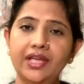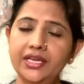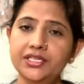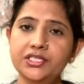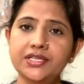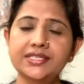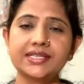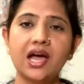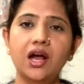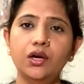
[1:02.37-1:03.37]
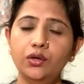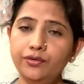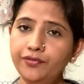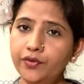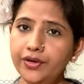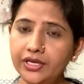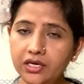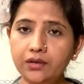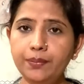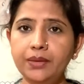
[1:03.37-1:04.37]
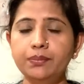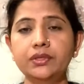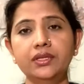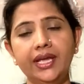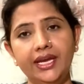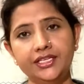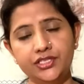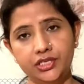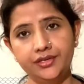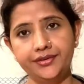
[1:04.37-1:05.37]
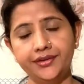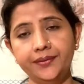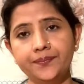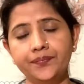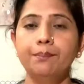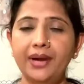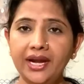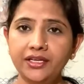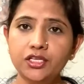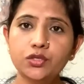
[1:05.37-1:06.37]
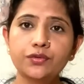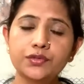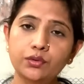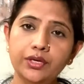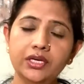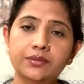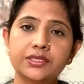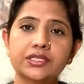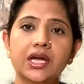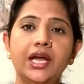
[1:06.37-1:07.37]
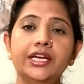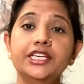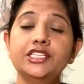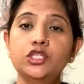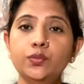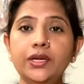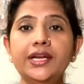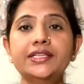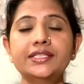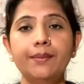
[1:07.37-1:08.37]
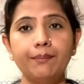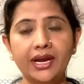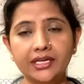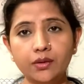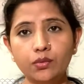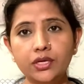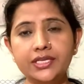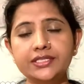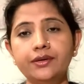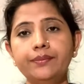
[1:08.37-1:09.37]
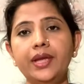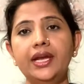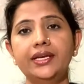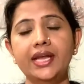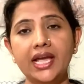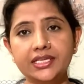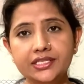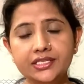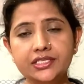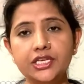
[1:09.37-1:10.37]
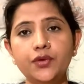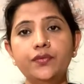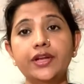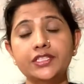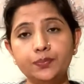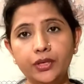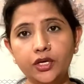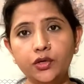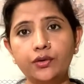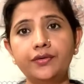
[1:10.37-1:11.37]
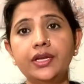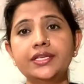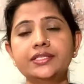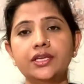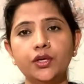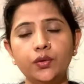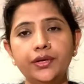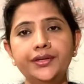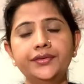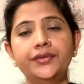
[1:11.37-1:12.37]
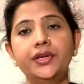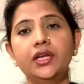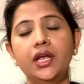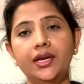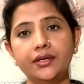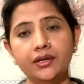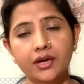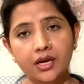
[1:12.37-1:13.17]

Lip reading: variations are good for young people and children. Practice of Surya Namaskar stimulates the metabolism and digestive, respiratory, circulatory and